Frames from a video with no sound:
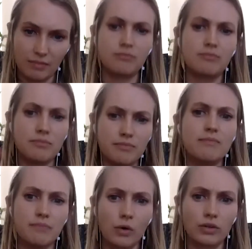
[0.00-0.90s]

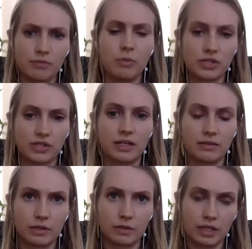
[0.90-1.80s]
Mostly
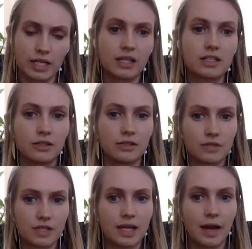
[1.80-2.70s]
relating to
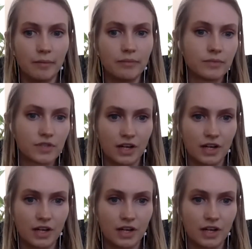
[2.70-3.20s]
STEM stuff.